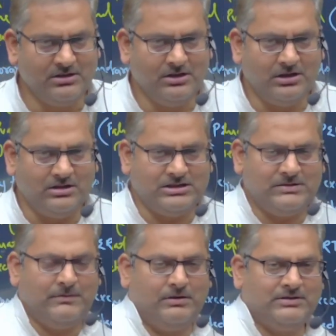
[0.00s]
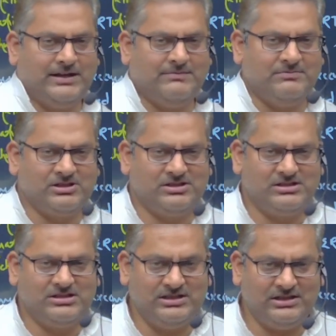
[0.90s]
it is about administration
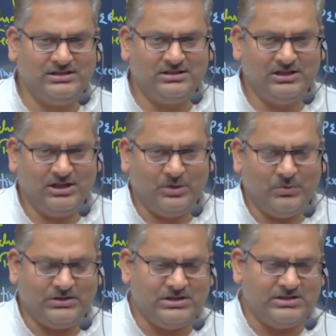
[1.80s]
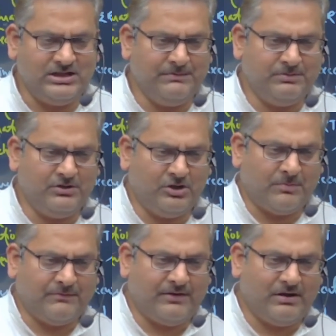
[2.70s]
is there with its deep or
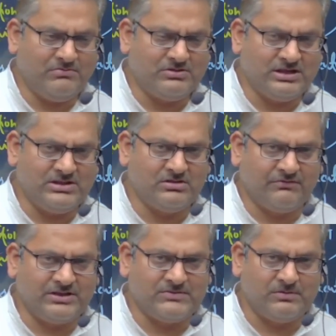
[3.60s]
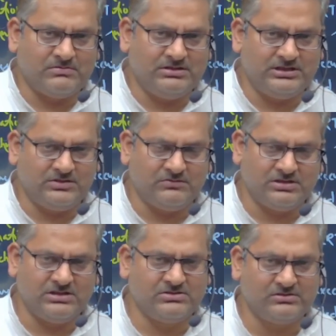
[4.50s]
profound sense of responsibility towards
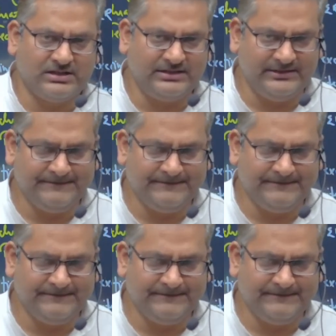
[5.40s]
the society,